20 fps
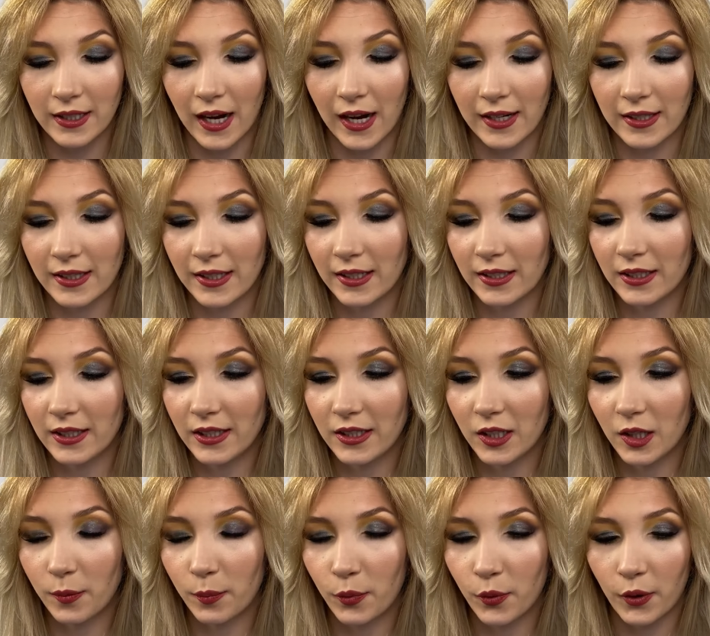I think these
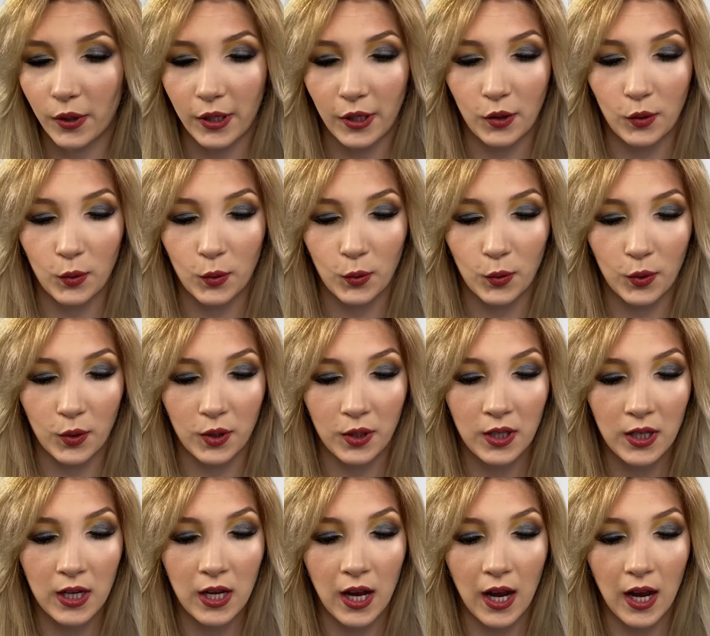are pretty cool.